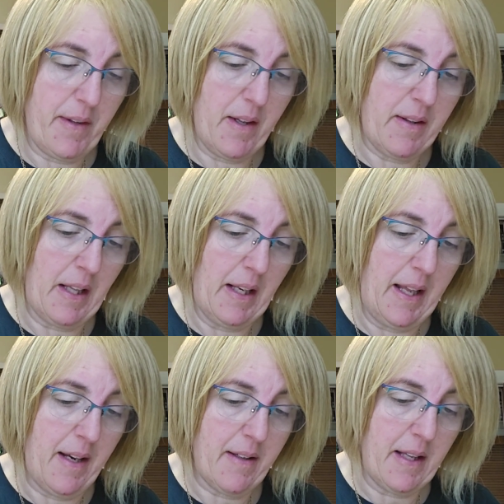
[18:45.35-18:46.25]
the
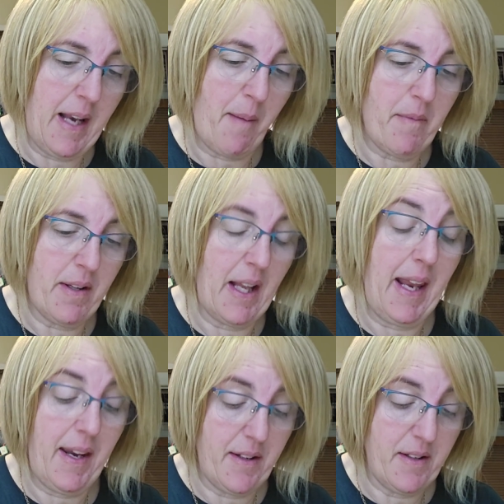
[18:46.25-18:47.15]

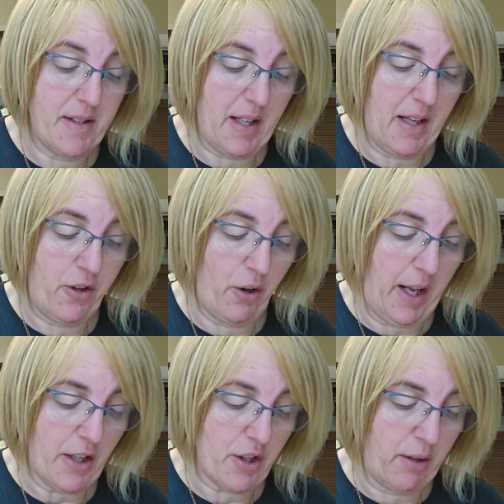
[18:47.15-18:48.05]
letters are not
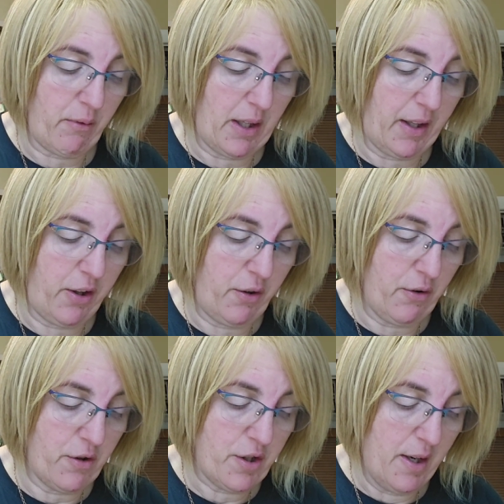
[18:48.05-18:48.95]
actually really
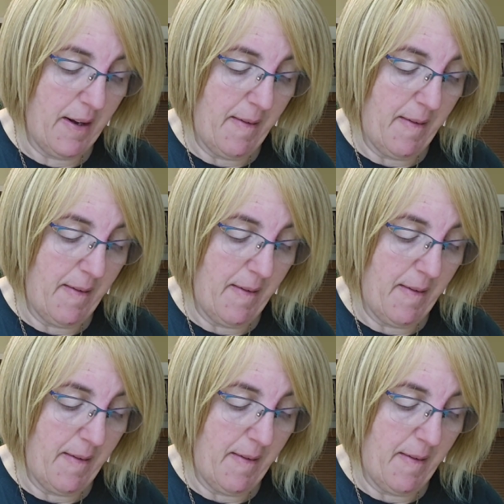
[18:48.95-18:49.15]
huge.